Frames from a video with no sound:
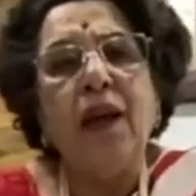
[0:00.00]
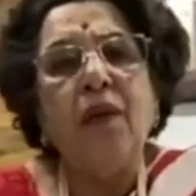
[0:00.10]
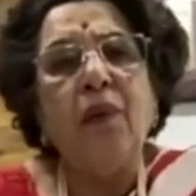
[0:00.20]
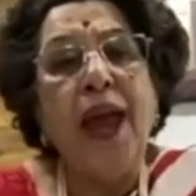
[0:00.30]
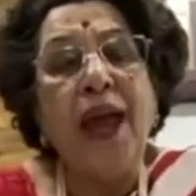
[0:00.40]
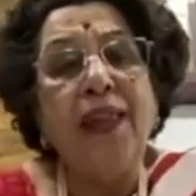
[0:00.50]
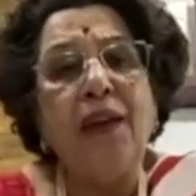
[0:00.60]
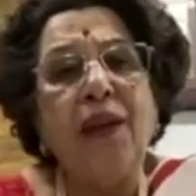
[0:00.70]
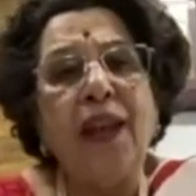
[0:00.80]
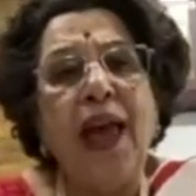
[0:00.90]
where they
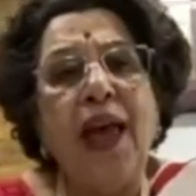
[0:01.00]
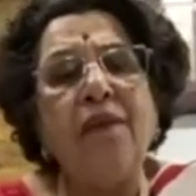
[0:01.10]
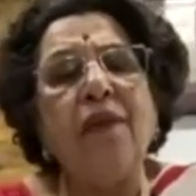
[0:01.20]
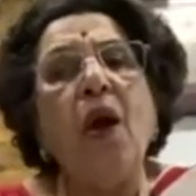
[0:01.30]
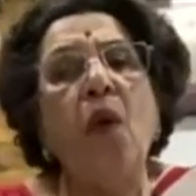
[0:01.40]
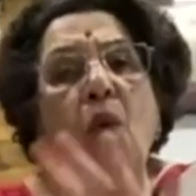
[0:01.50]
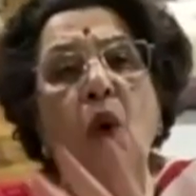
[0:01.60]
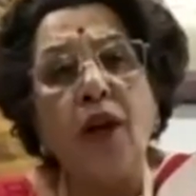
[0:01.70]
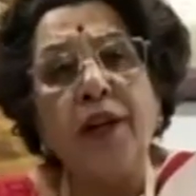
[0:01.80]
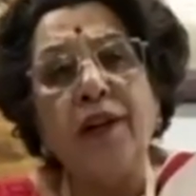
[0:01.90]
will have
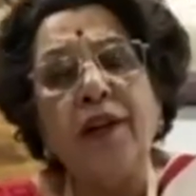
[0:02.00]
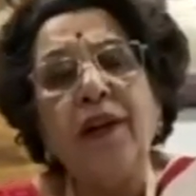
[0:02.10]
water,